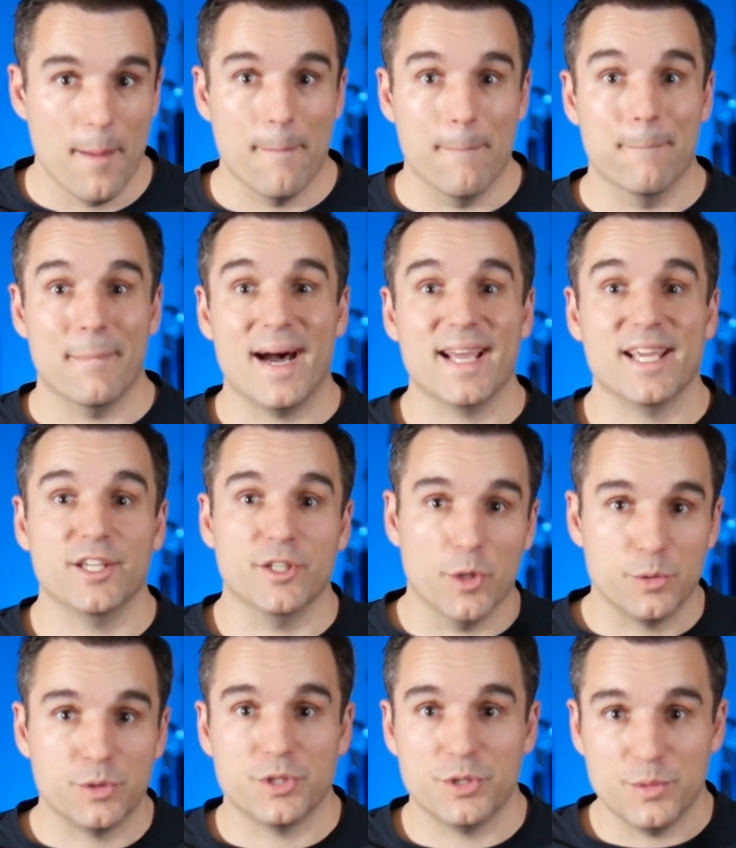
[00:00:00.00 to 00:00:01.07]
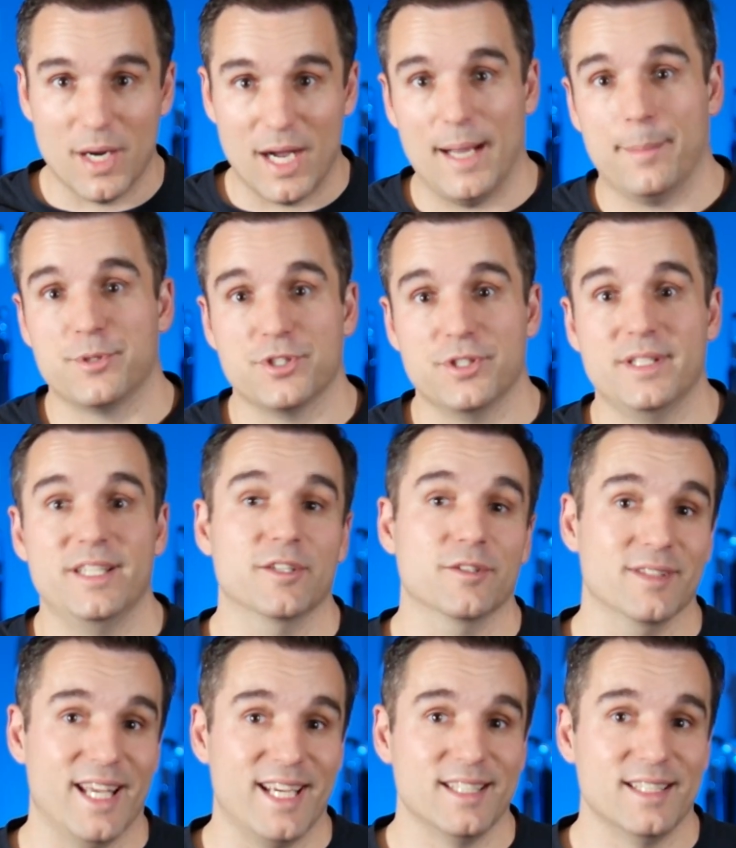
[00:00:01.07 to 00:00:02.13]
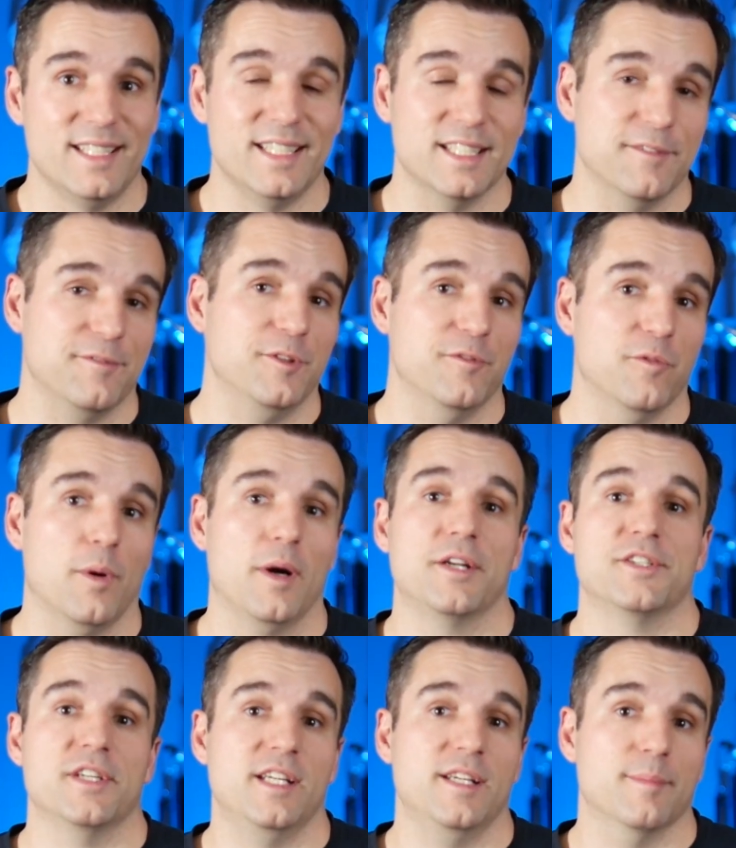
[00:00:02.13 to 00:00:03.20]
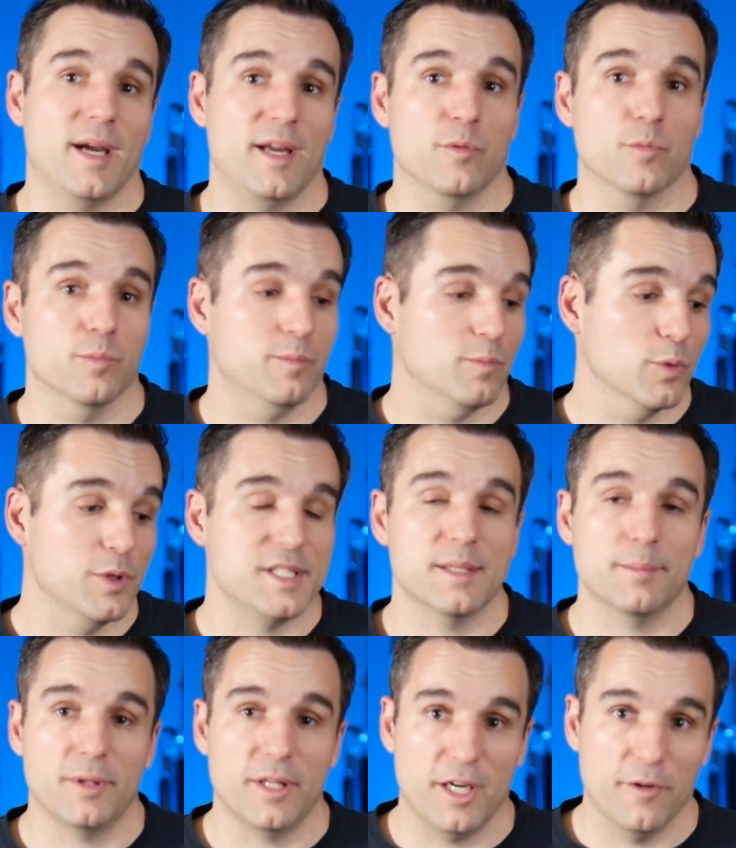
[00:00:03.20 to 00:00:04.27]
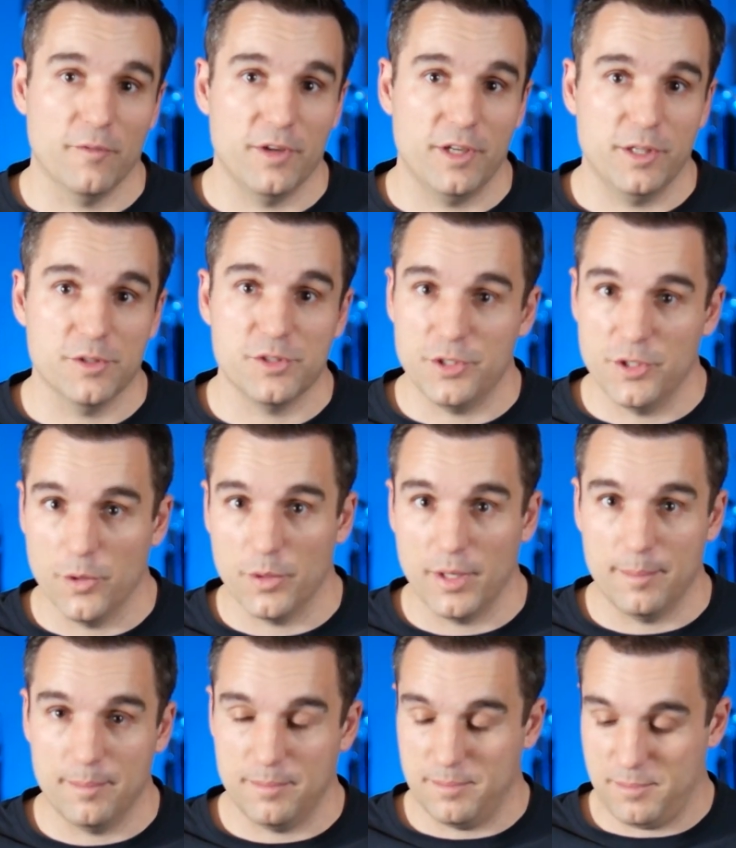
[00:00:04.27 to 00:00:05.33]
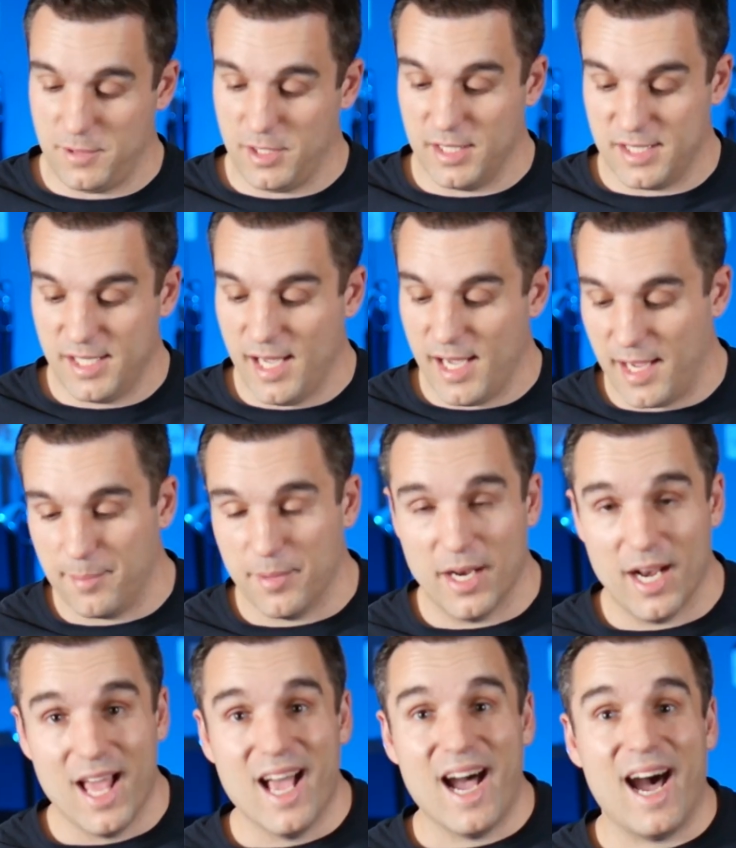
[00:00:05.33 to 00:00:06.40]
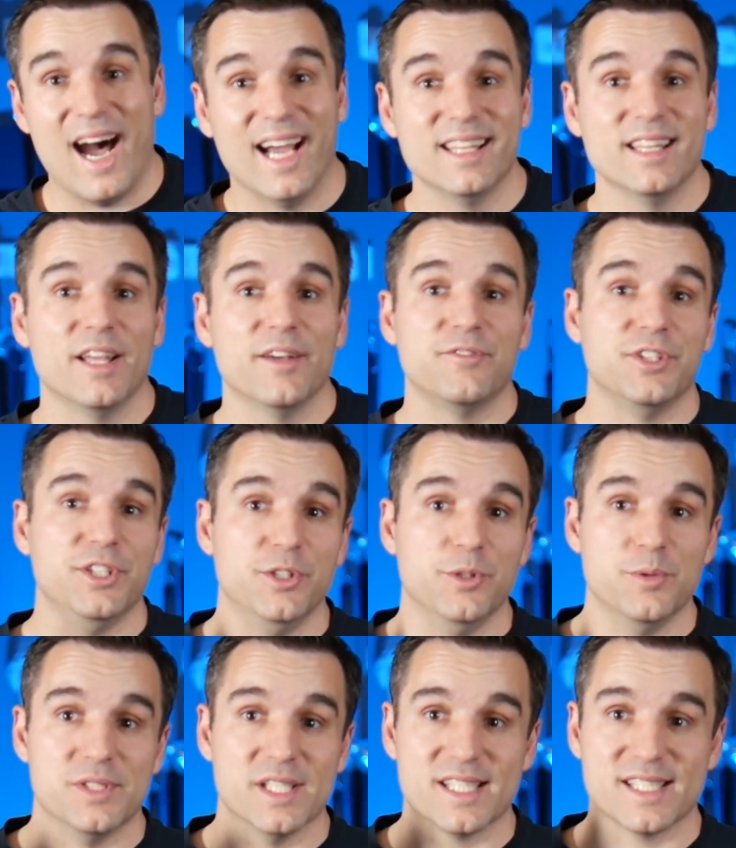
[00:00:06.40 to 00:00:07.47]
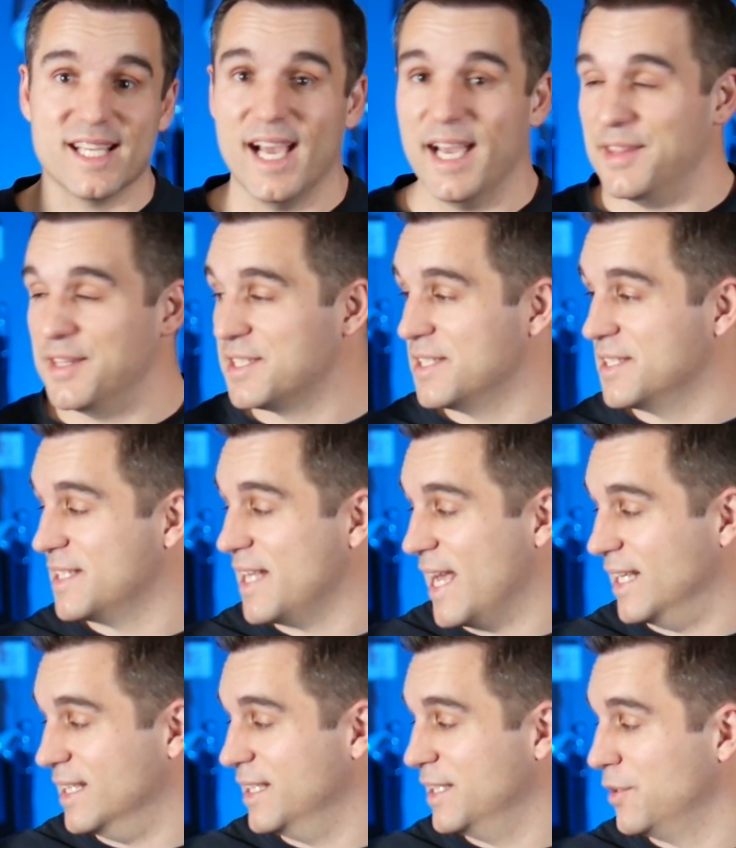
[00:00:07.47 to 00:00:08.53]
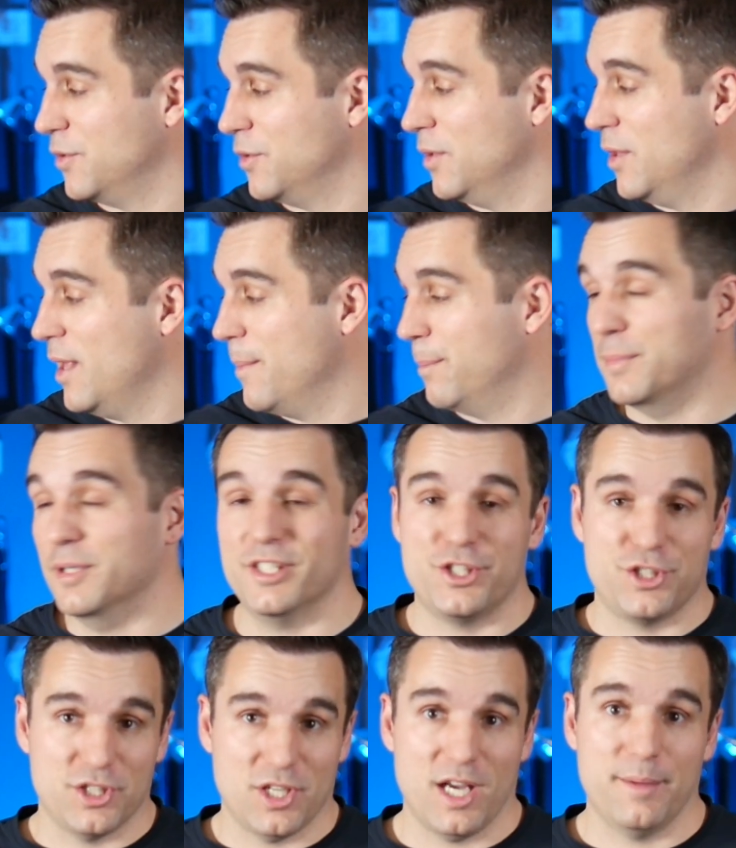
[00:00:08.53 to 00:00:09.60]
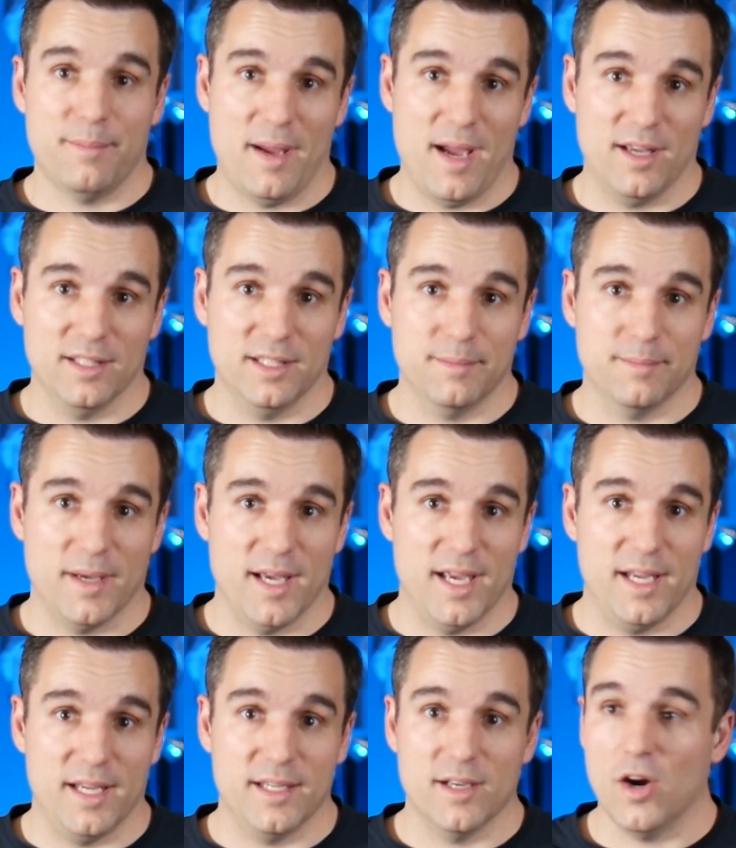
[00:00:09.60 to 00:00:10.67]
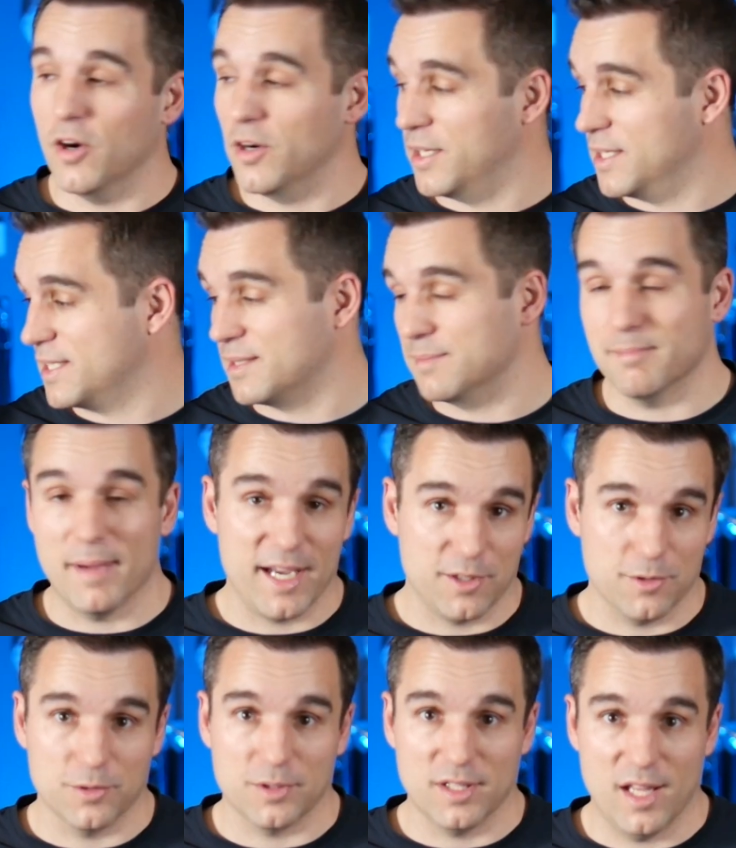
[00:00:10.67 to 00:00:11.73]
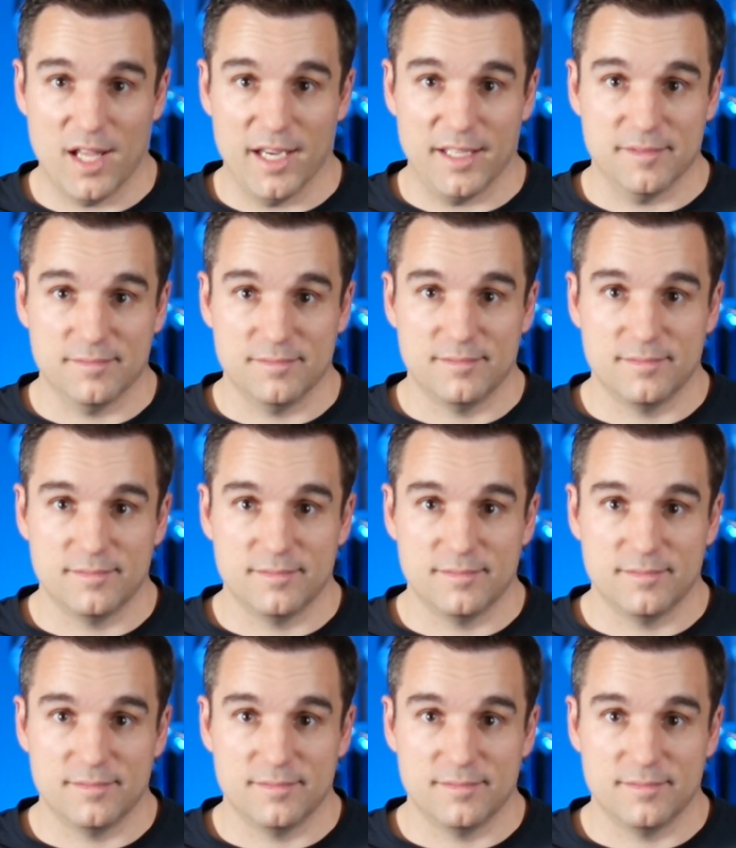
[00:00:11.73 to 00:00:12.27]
My go-to option here lately, and if you've watched any of my recent plein air videos, you know what I'm going to say, but I love to use this guy. This is a little PochadePalette by artist Michael Klein.